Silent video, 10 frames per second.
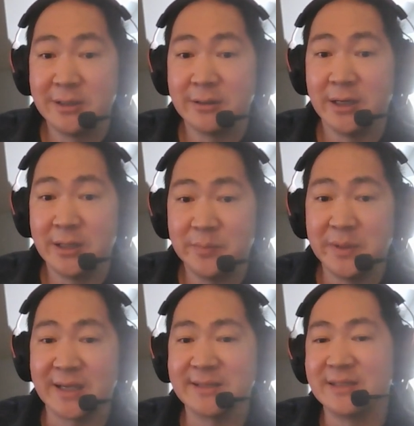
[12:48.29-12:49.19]
right?
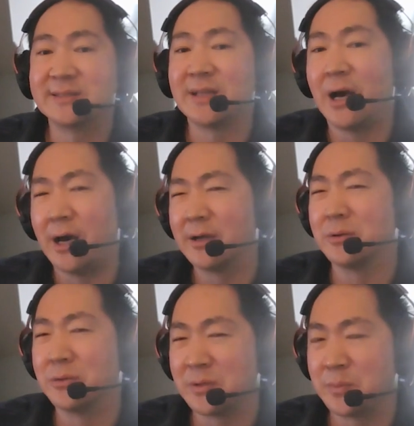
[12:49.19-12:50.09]
Because it is the higher
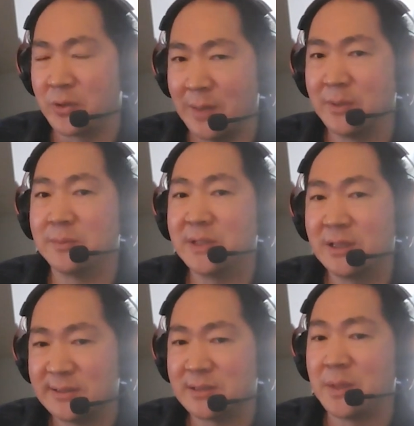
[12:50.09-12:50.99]
order problem, at
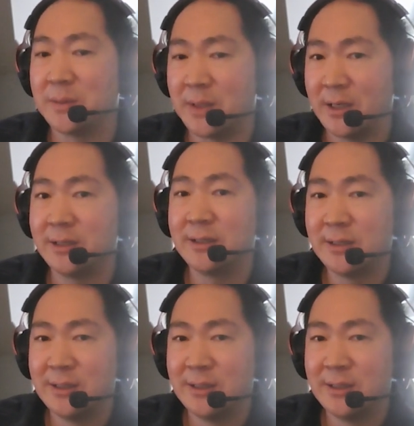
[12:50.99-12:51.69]
least in my mind.